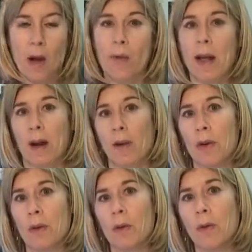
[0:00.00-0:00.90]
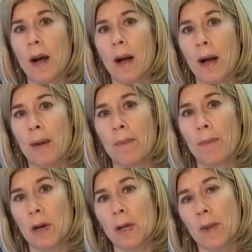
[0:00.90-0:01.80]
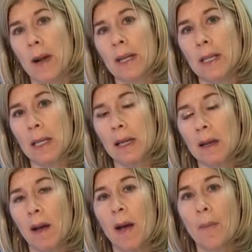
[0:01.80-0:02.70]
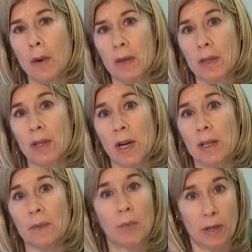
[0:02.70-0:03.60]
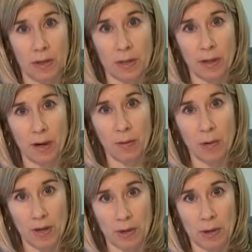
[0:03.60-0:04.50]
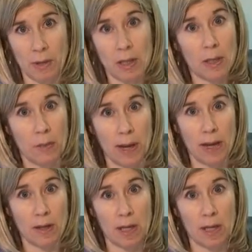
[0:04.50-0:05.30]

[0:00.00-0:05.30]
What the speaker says: We had our new part-time IT person, Jason Bridges, there present to explain it.